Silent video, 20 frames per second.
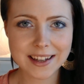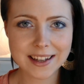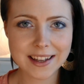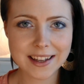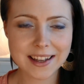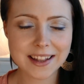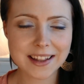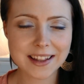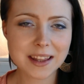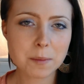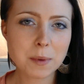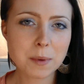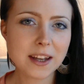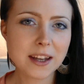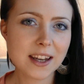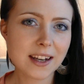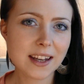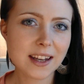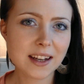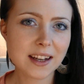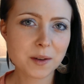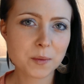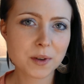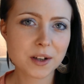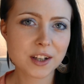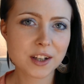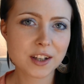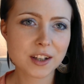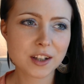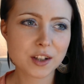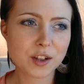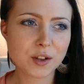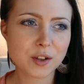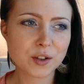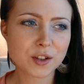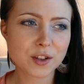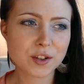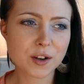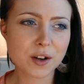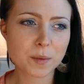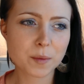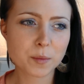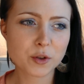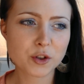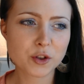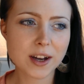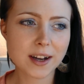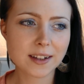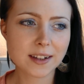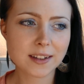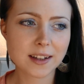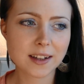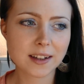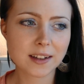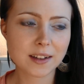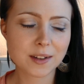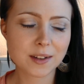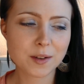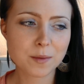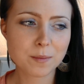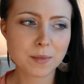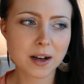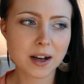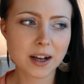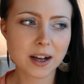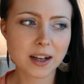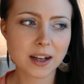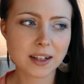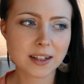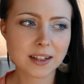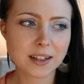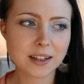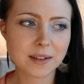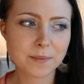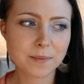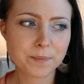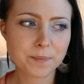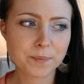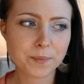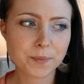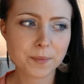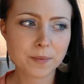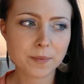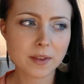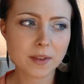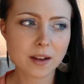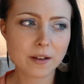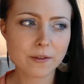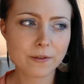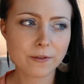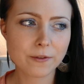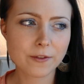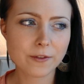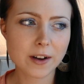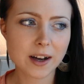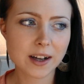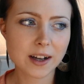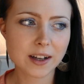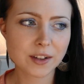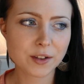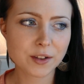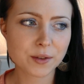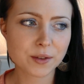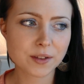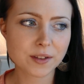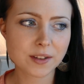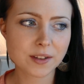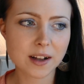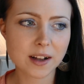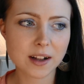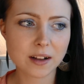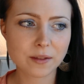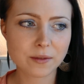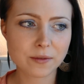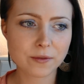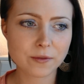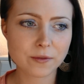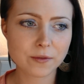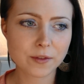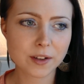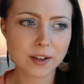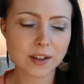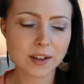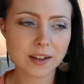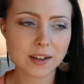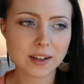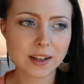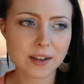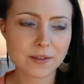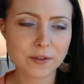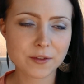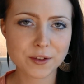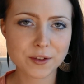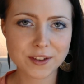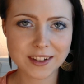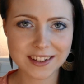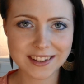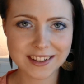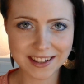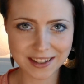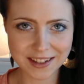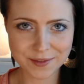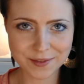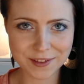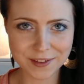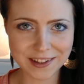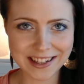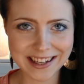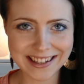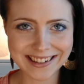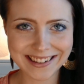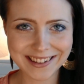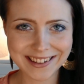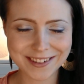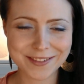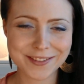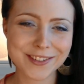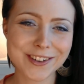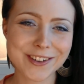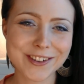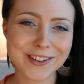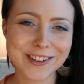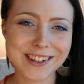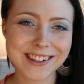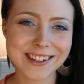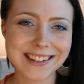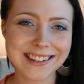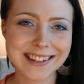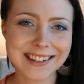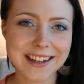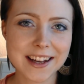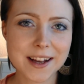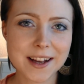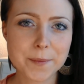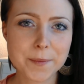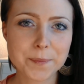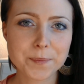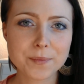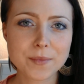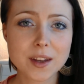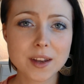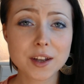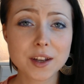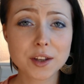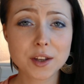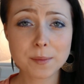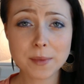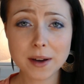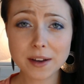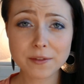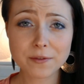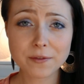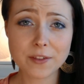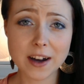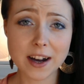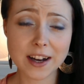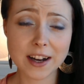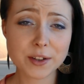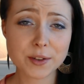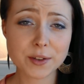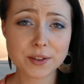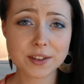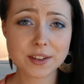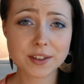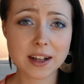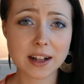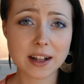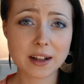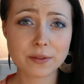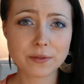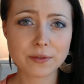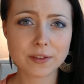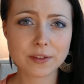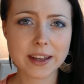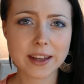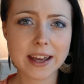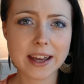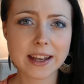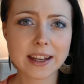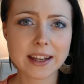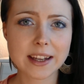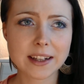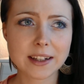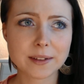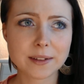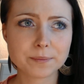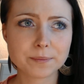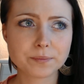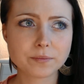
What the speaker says: In the beginning, when you start projecting, you might find yourself, if you're successful at it, of course, you might find yourself getting,